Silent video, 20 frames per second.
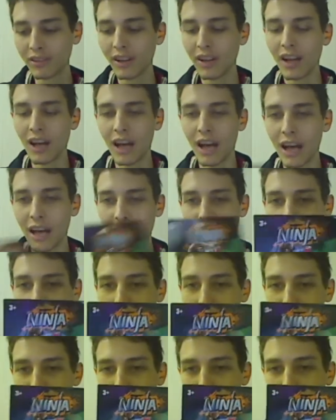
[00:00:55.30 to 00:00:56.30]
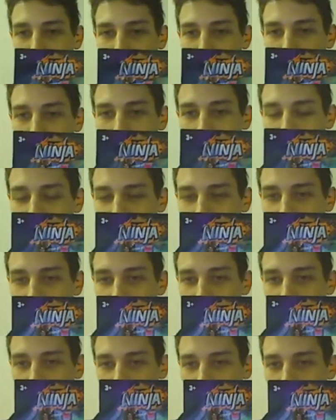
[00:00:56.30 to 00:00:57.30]
I got 3 black
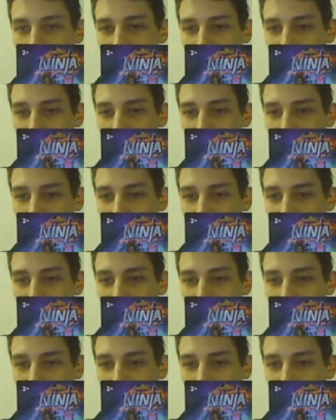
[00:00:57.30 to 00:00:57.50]
ninjas.